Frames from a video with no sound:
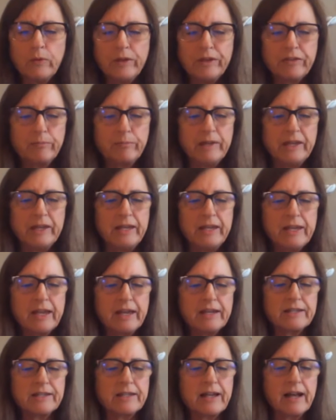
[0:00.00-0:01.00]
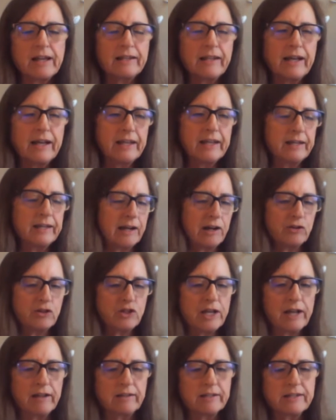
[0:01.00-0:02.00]
with me as I light our
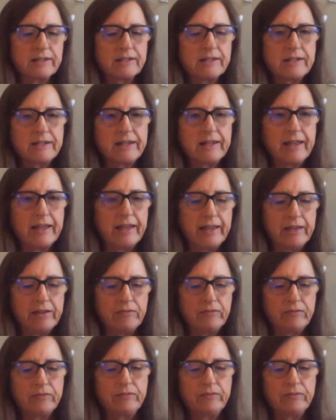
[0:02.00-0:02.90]
chalice today.